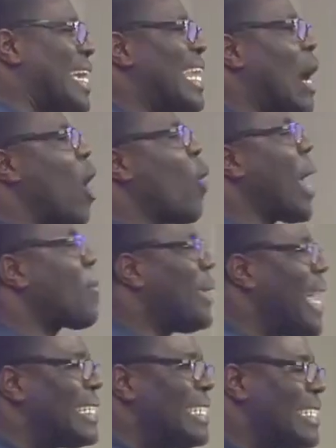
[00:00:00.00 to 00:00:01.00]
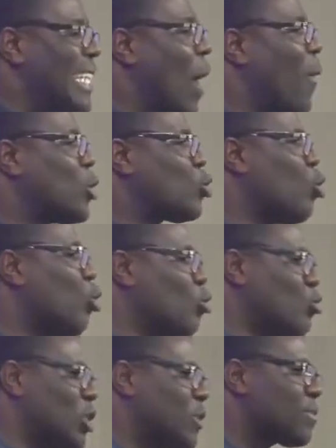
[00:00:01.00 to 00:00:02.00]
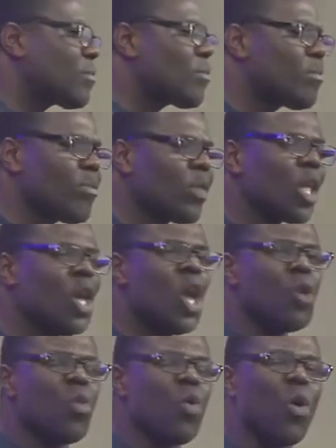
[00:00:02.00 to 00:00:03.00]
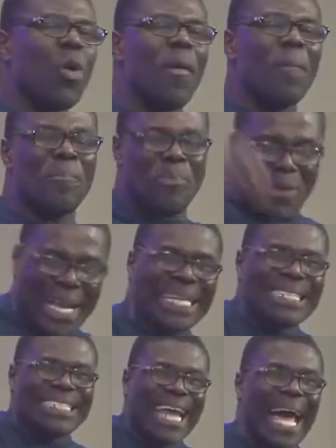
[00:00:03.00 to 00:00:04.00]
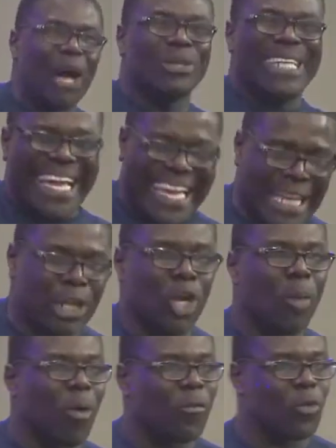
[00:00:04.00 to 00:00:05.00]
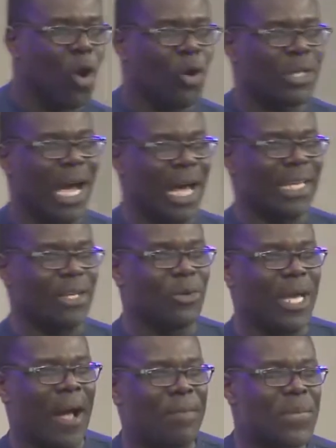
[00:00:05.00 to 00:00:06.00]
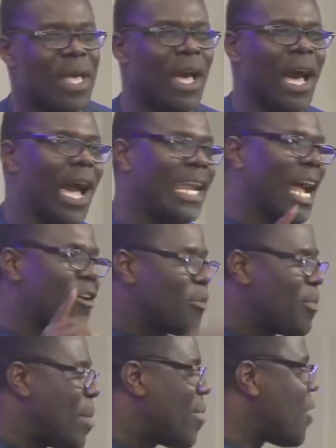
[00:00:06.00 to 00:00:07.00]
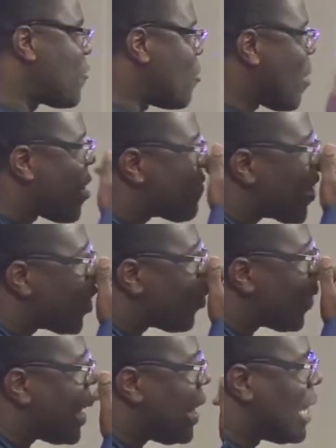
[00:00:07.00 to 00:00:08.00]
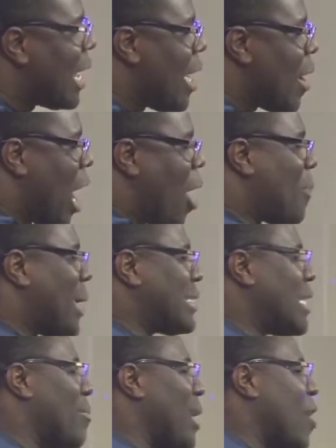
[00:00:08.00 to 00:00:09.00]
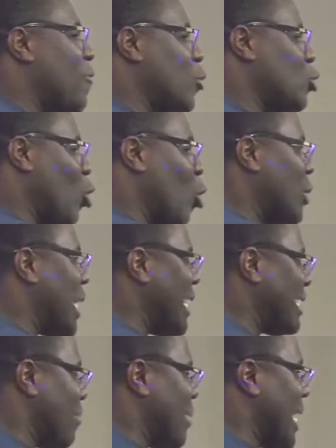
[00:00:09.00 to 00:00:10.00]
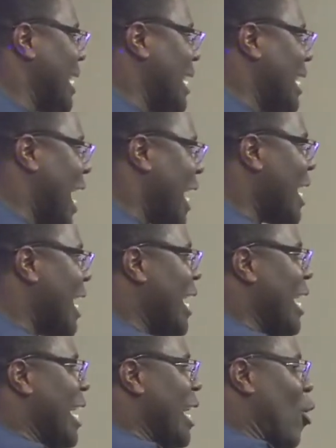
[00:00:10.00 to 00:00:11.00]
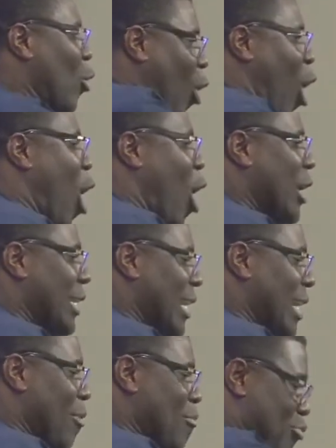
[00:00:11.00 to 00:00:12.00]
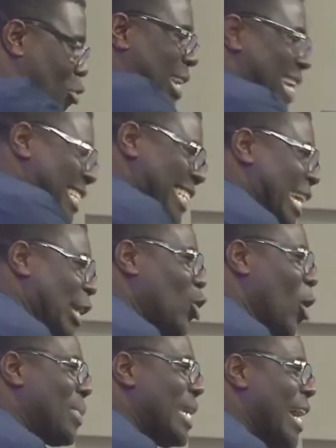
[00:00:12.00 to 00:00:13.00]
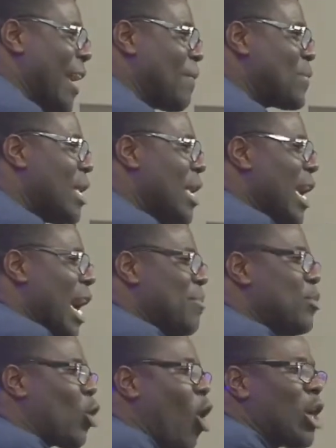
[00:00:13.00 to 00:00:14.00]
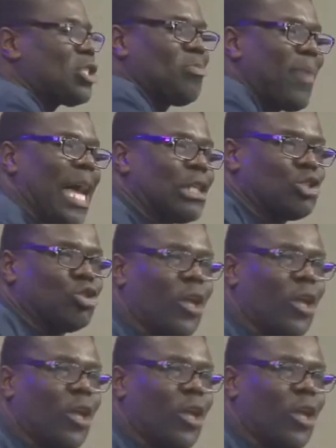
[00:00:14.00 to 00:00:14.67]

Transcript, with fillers: our workplaces, in our schools, we will bring down the kingdom of God. Hallelujah. And I remember, if you remember very well, our Pastor Mafu told us at the beginning that God brought his kingdom here. And because man sought